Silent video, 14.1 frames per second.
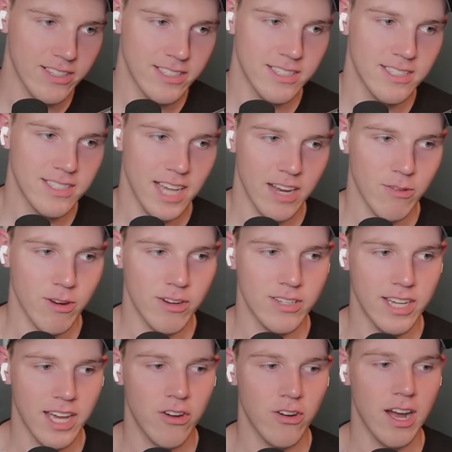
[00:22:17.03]
second-round
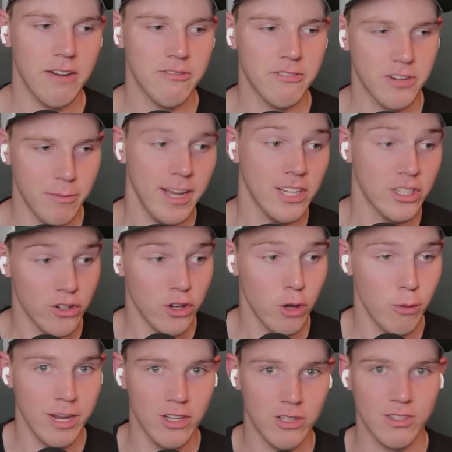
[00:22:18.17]
tender offer to make sure
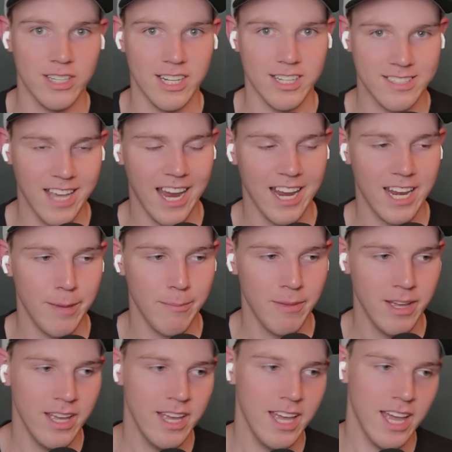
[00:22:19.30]
nobody else was going to sign him
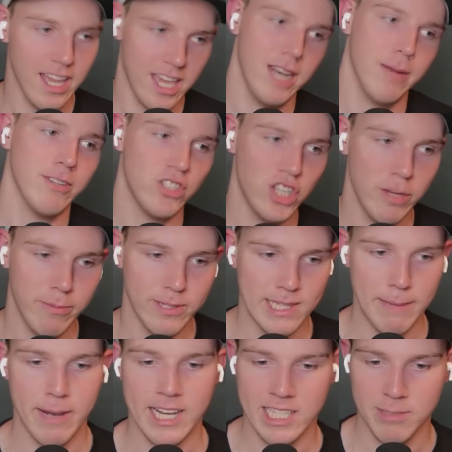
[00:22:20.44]
and get him as cheap as they
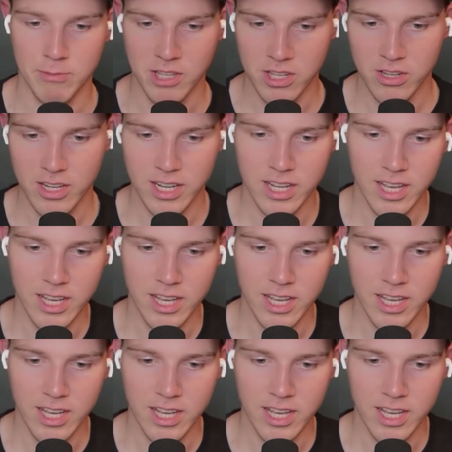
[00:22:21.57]
possibly could.